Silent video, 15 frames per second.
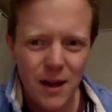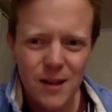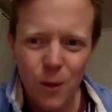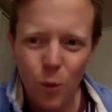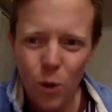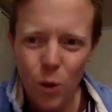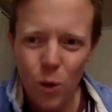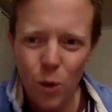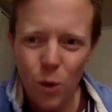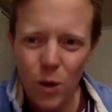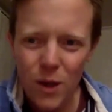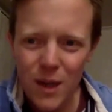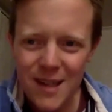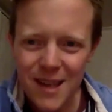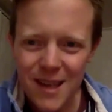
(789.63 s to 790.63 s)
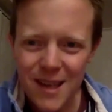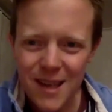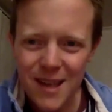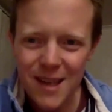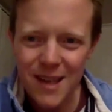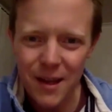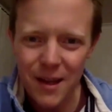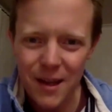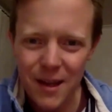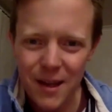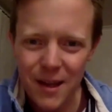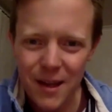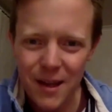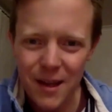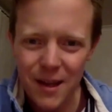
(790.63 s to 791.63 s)
So what is it
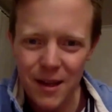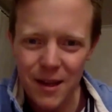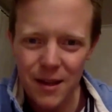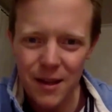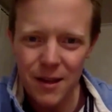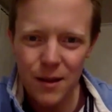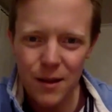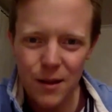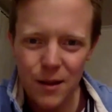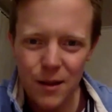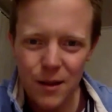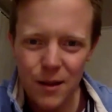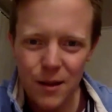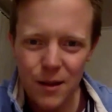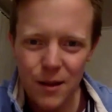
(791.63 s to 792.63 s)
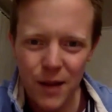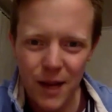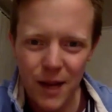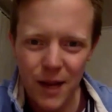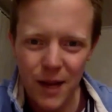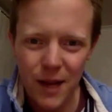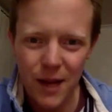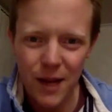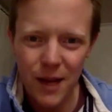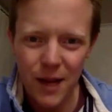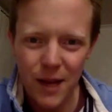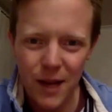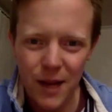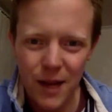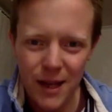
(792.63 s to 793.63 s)
then? And
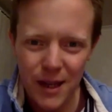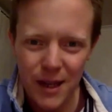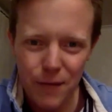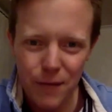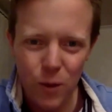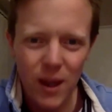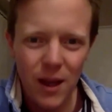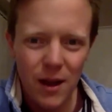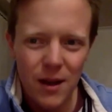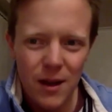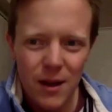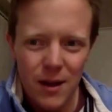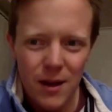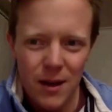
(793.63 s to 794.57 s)
if we